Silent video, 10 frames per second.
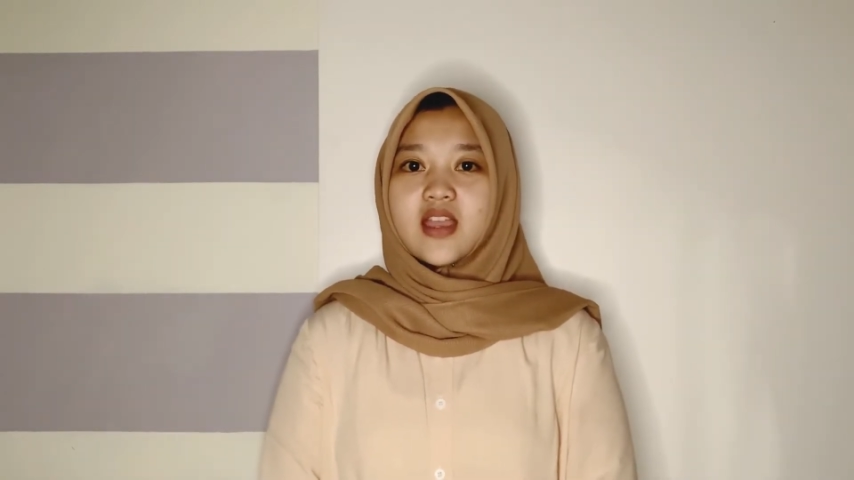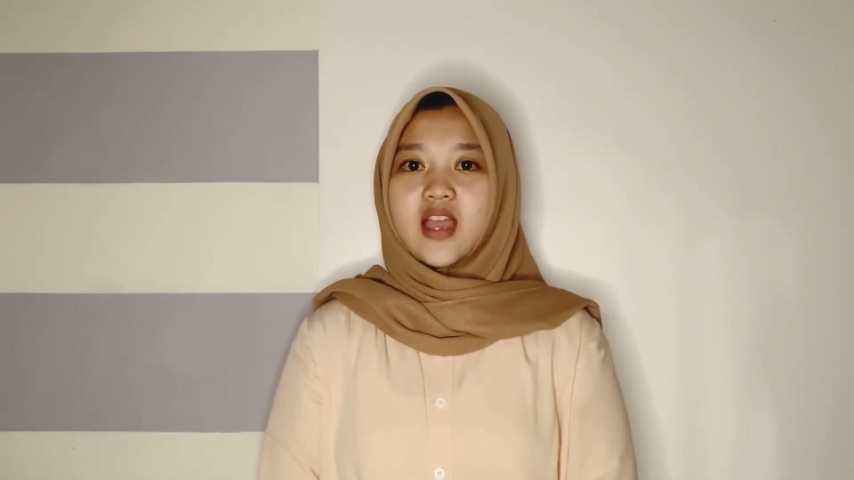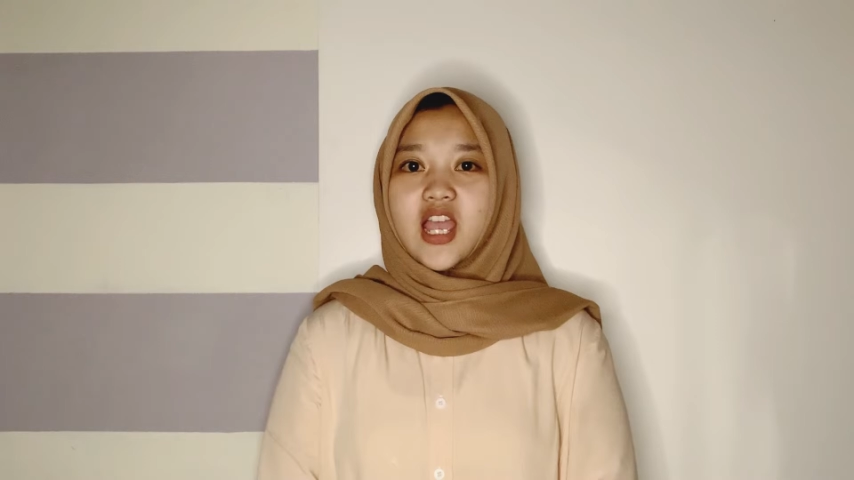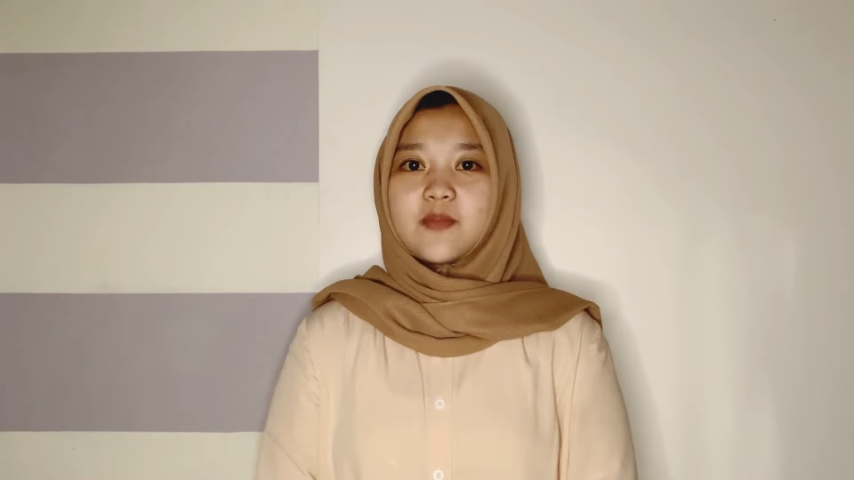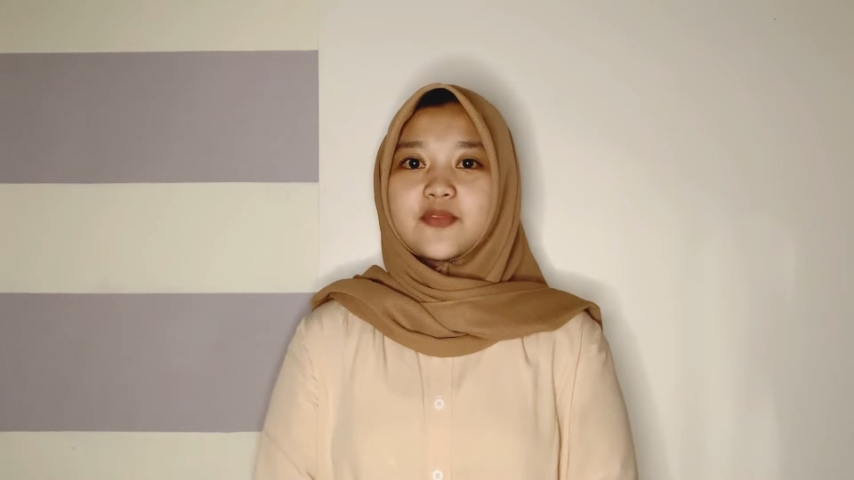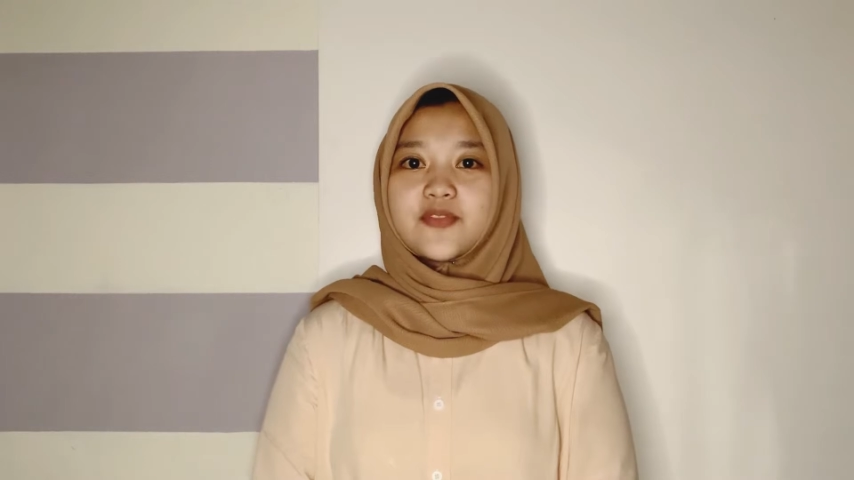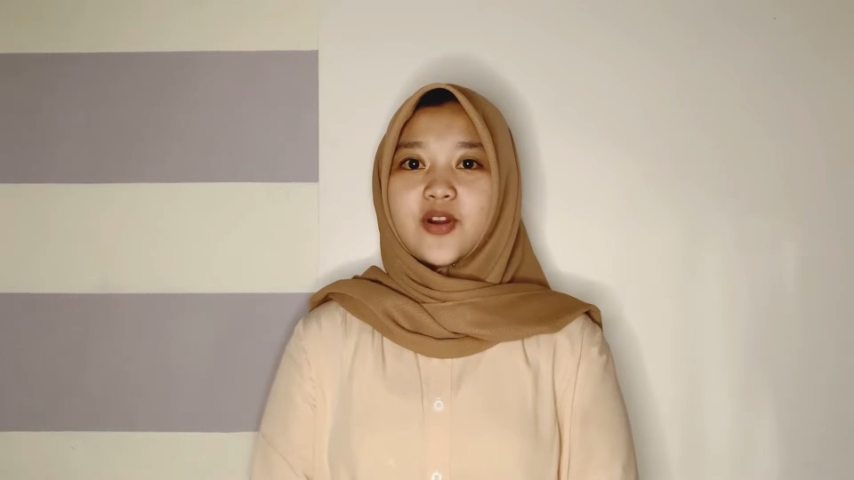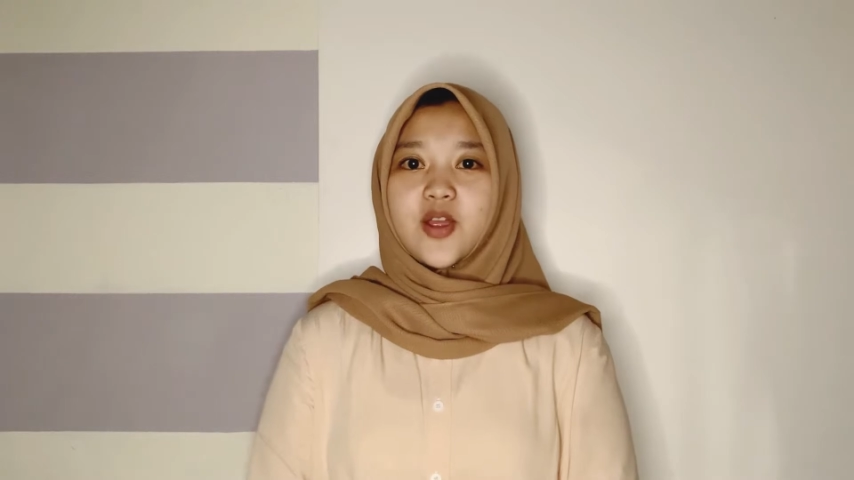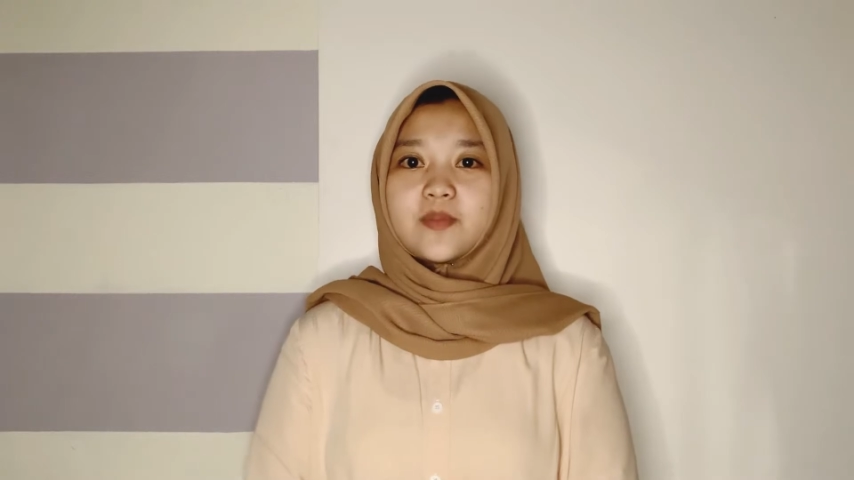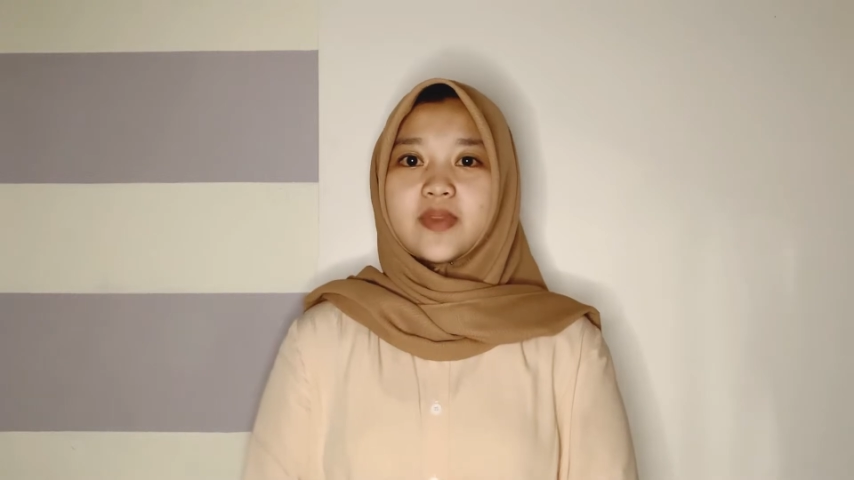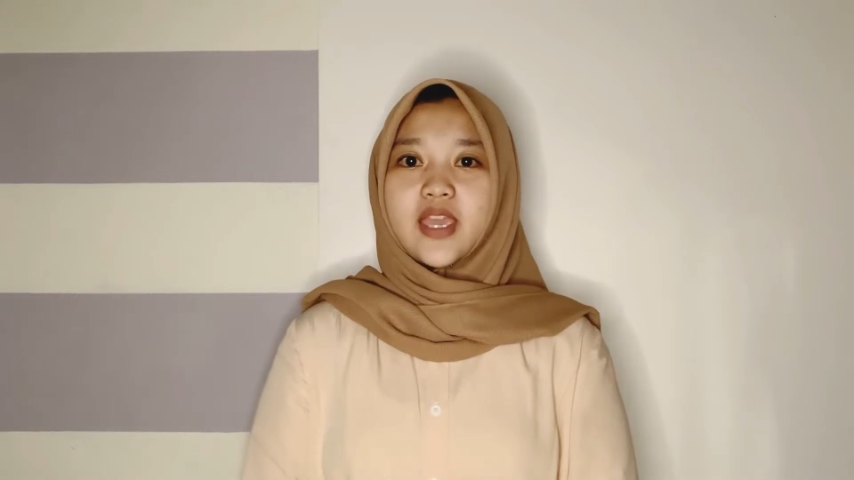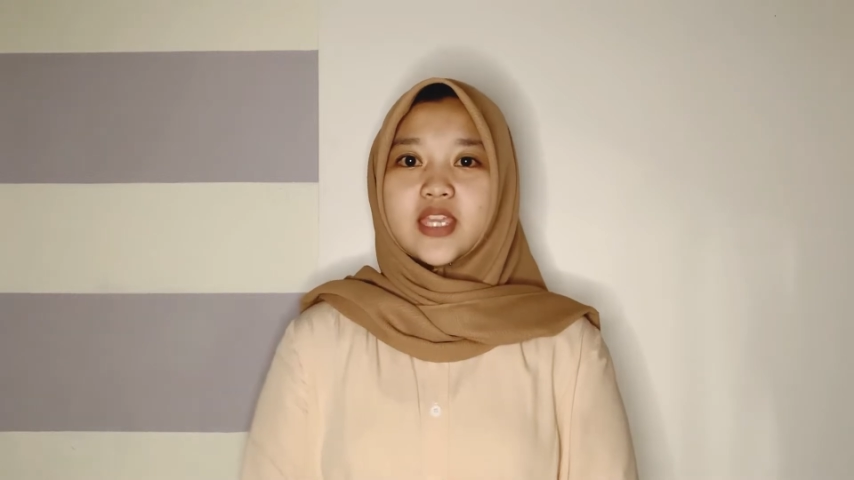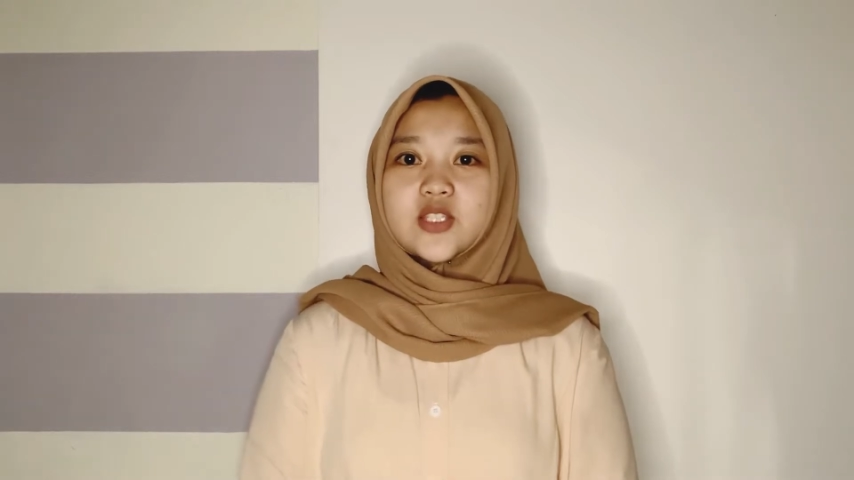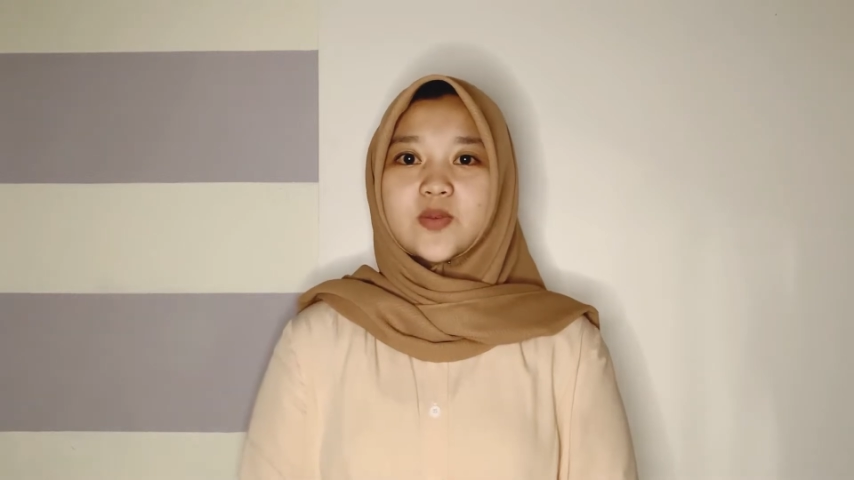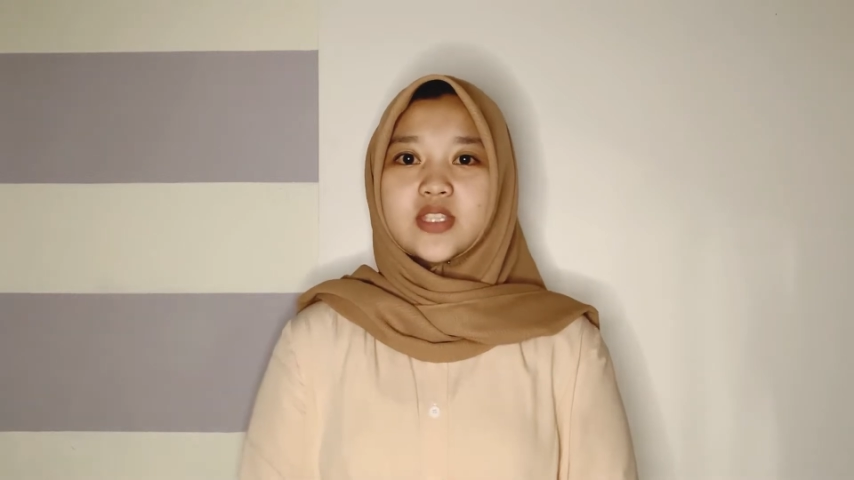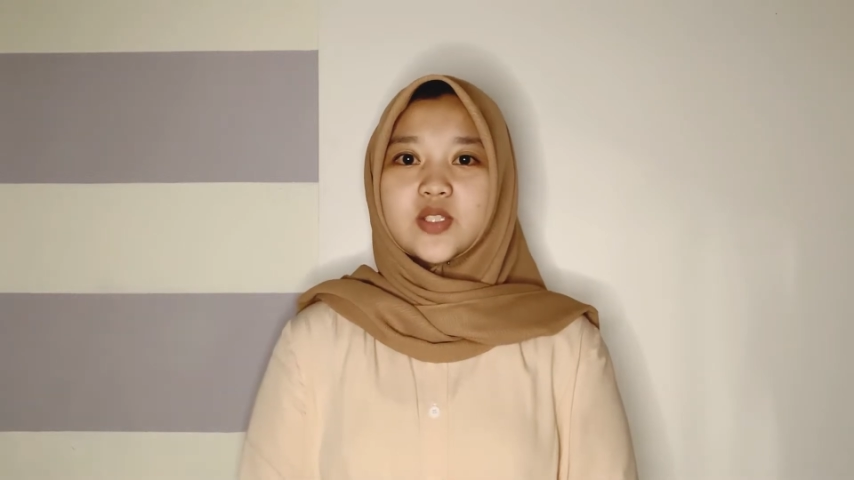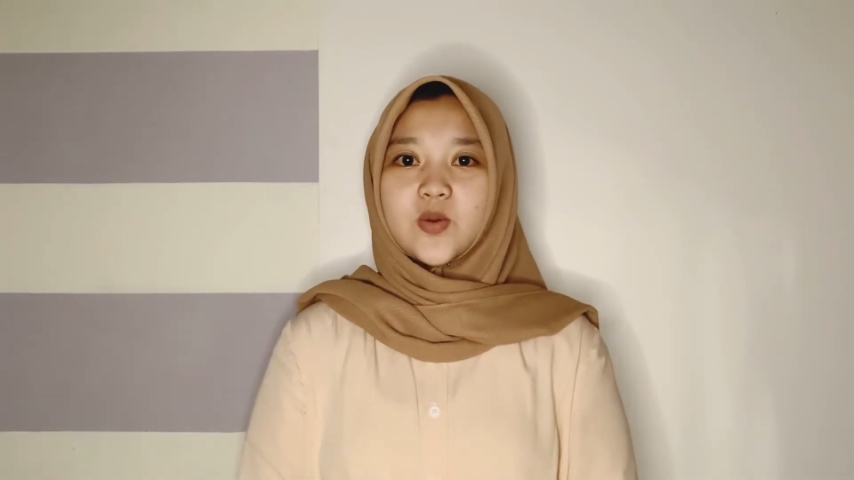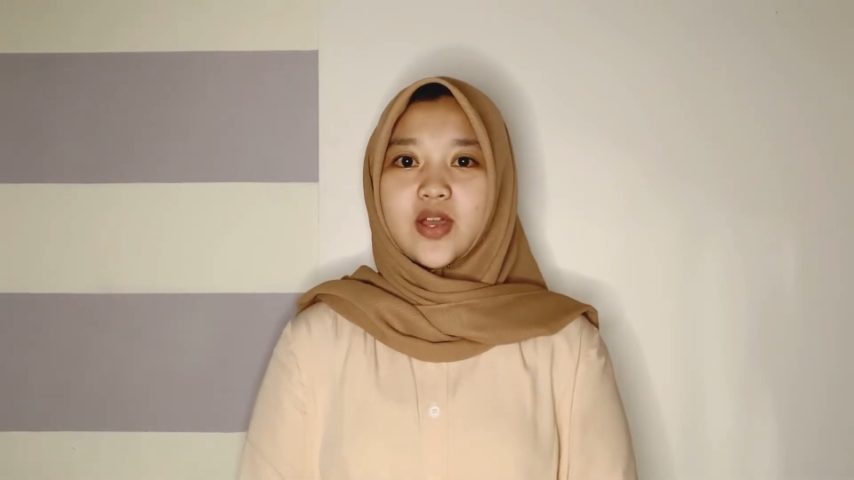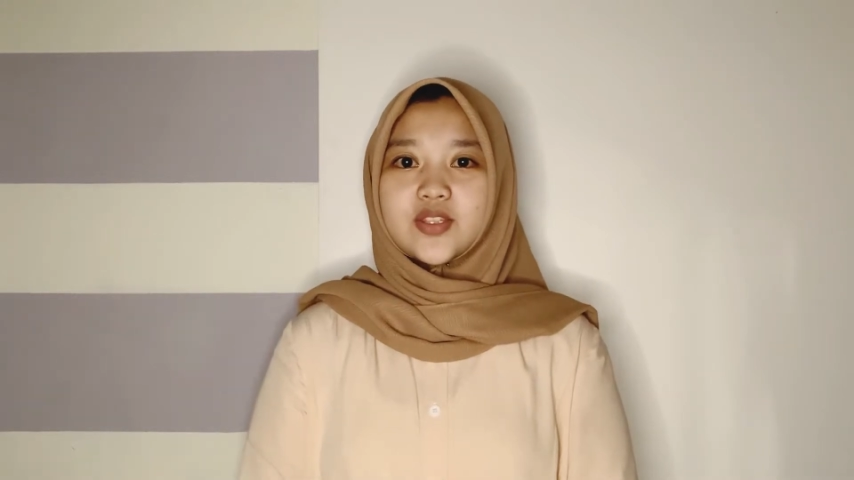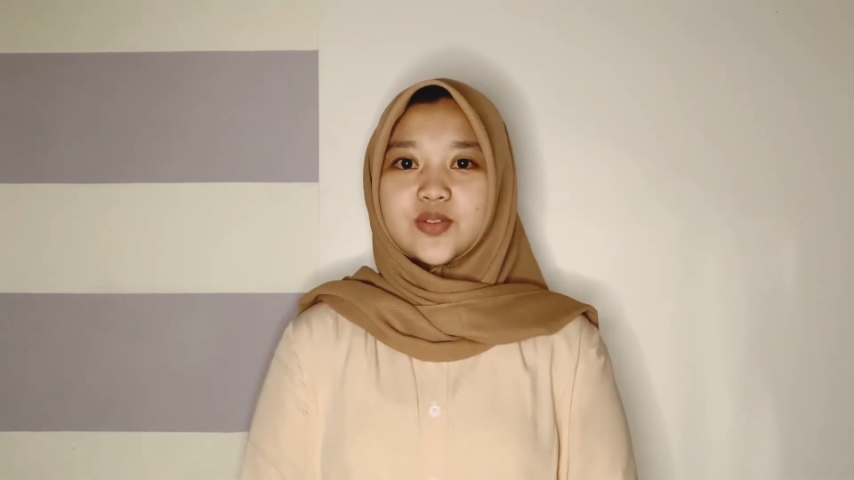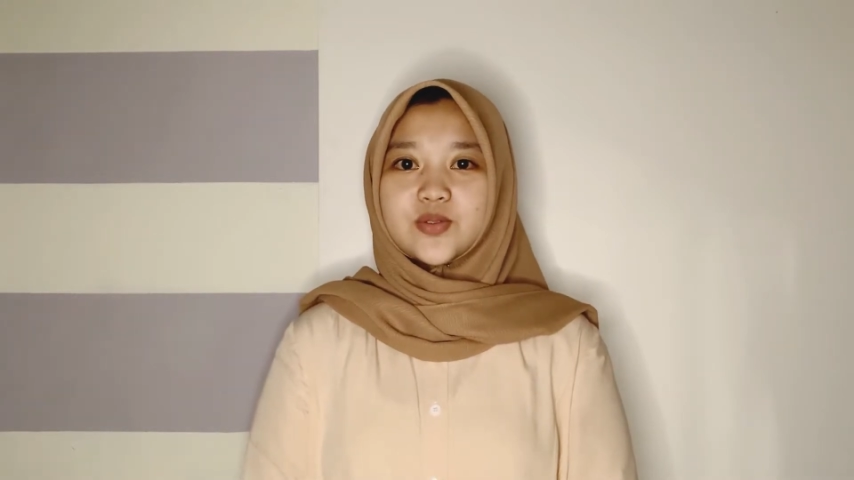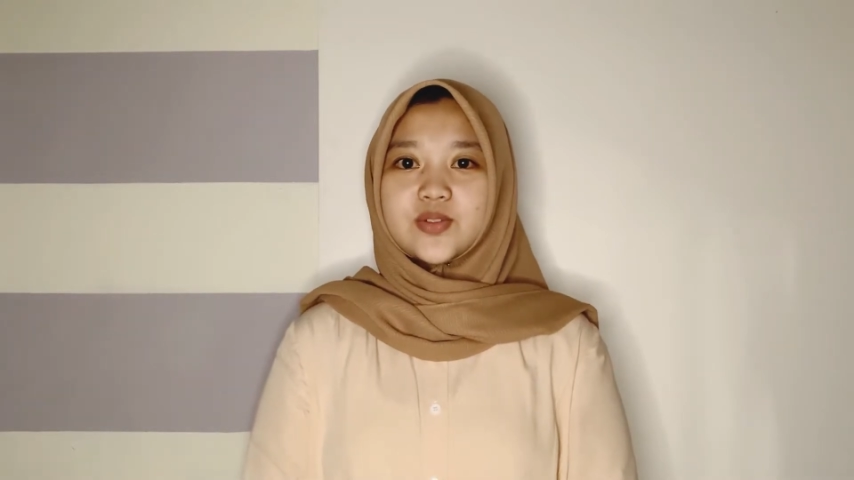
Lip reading: I'm from a 21-2